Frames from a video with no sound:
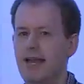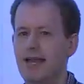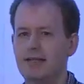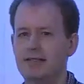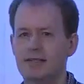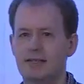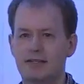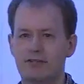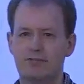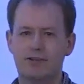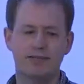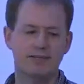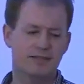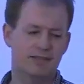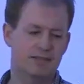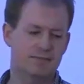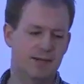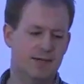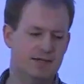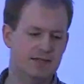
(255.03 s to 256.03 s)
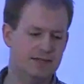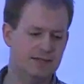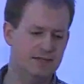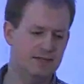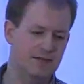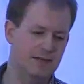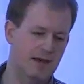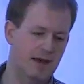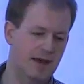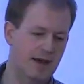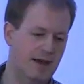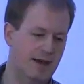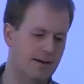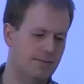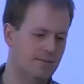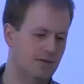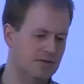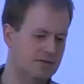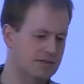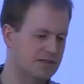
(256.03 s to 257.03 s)
hectic, crazy space.
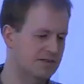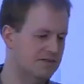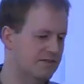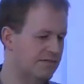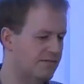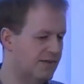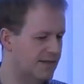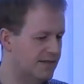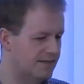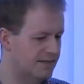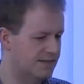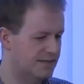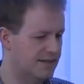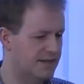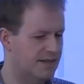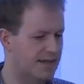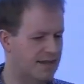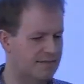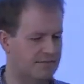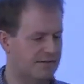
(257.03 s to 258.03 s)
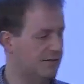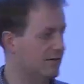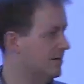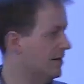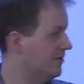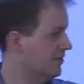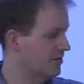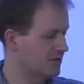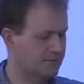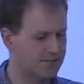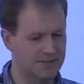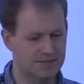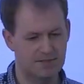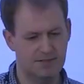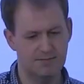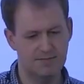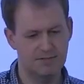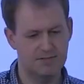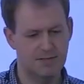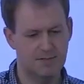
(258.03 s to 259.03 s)
Um, lots of different vendors in there, and I've got some
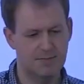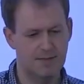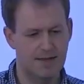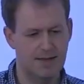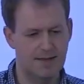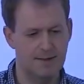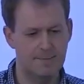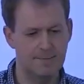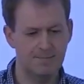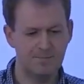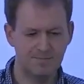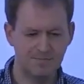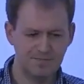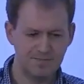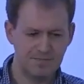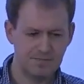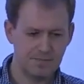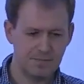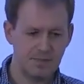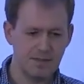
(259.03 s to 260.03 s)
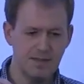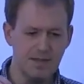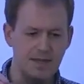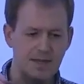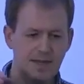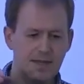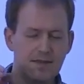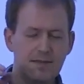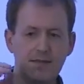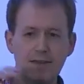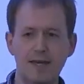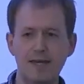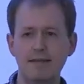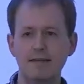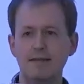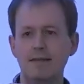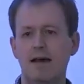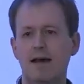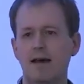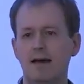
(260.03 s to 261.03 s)
examples up there.
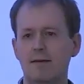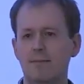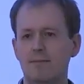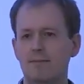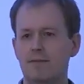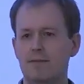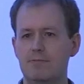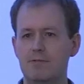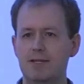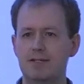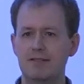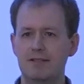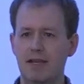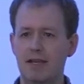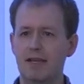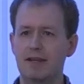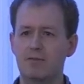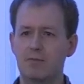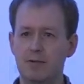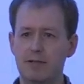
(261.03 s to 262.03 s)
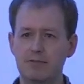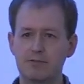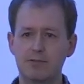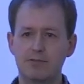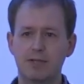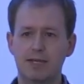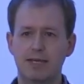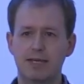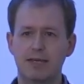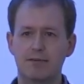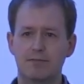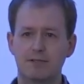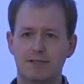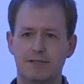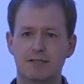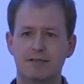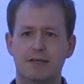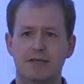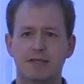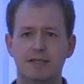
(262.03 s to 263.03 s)
Then um, the reason kind of we're all here is
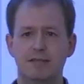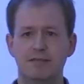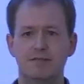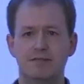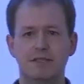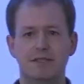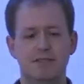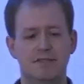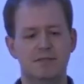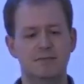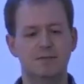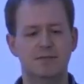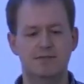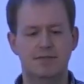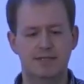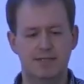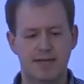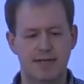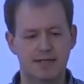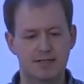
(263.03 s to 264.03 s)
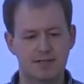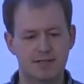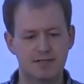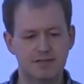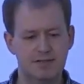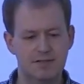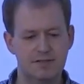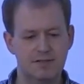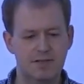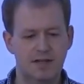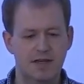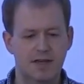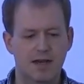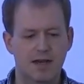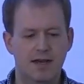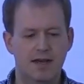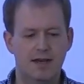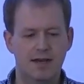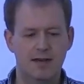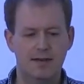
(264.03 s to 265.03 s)
this idea of systems of intelligence.
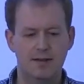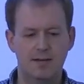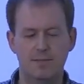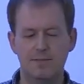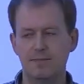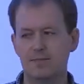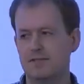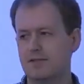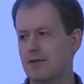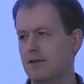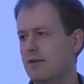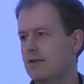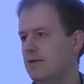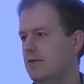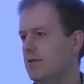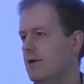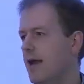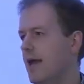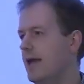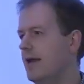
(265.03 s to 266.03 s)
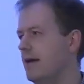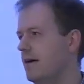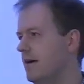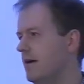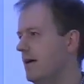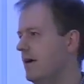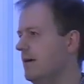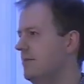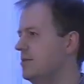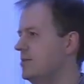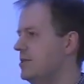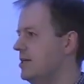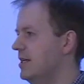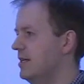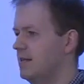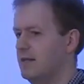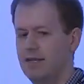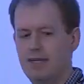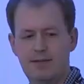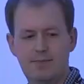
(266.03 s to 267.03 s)
Um, so AI,
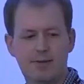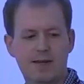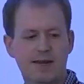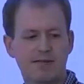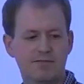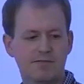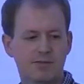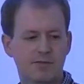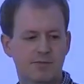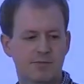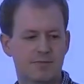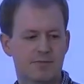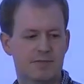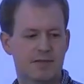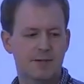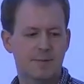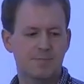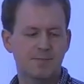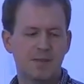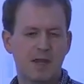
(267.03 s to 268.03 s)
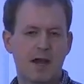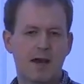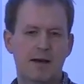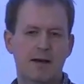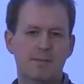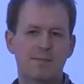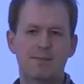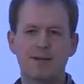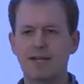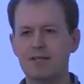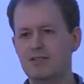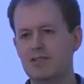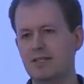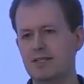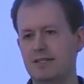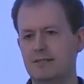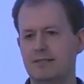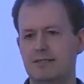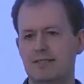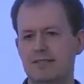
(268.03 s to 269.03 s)
machine learning platforms, um, but
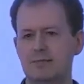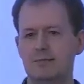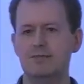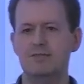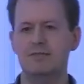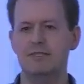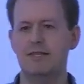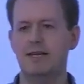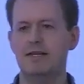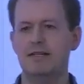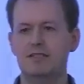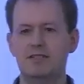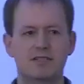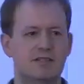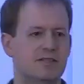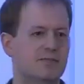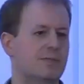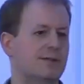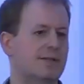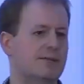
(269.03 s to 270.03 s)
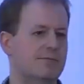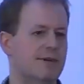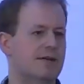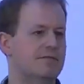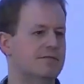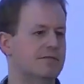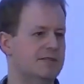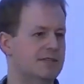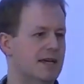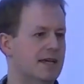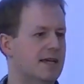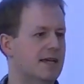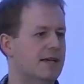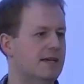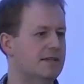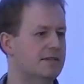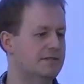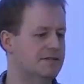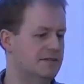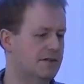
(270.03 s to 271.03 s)
actually systems of intelligence have been around for
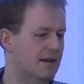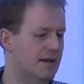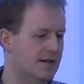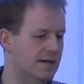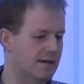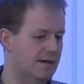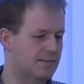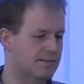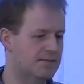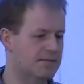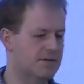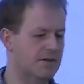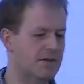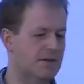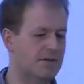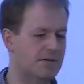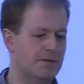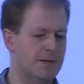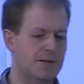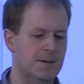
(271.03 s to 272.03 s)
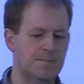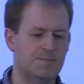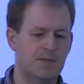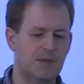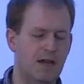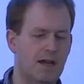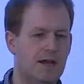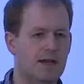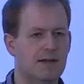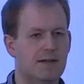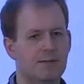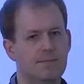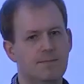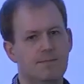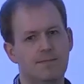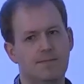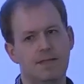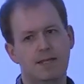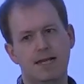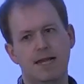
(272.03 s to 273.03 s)
decades. Um, so
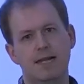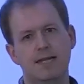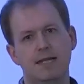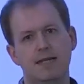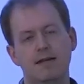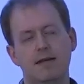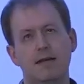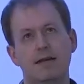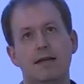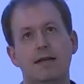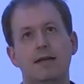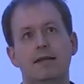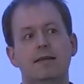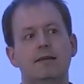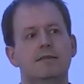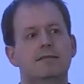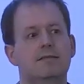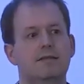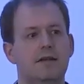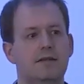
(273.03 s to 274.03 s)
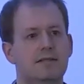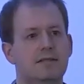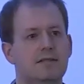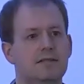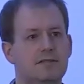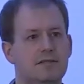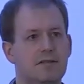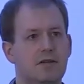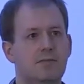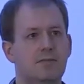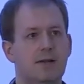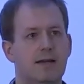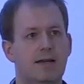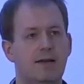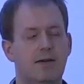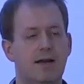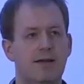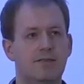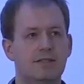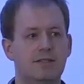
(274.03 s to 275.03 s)
um, and I started
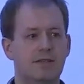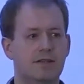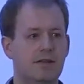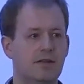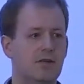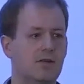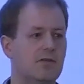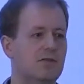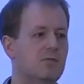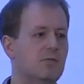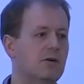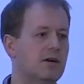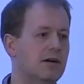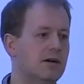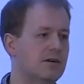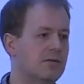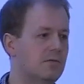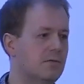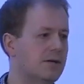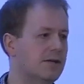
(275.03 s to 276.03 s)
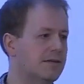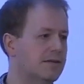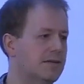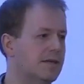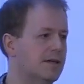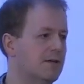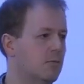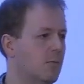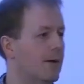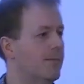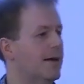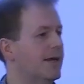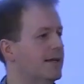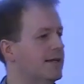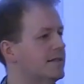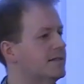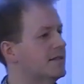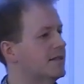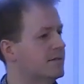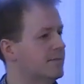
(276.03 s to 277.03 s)
Snowplow having done a lot of work with the web
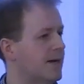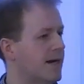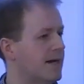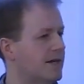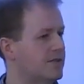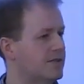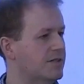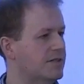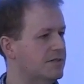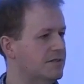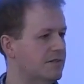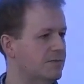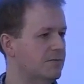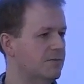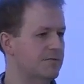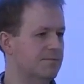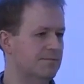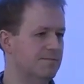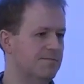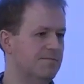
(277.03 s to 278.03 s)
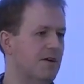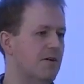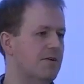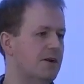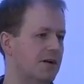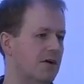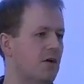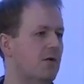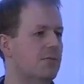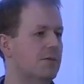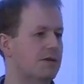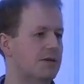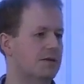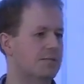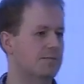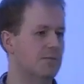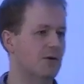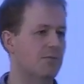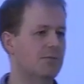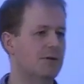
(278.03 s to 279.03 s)
analytics packages that were very common
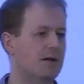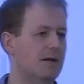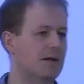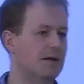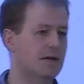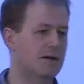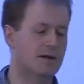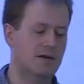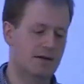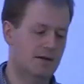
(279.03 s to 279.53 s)
and popular